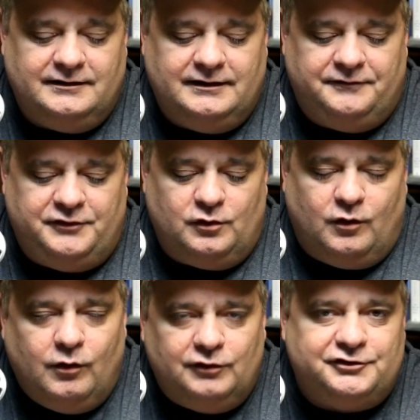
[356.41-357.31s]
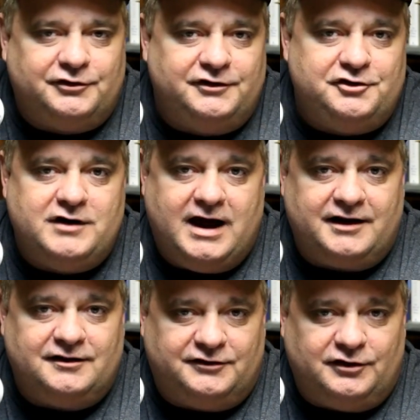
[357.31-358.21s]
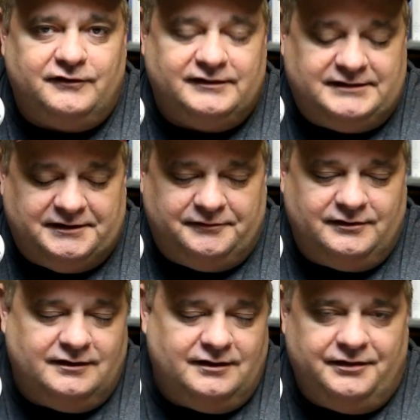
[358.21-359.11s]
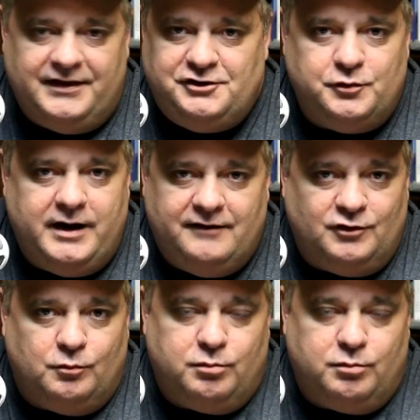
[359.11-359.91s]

If you're older and you're not a conservative, then you have no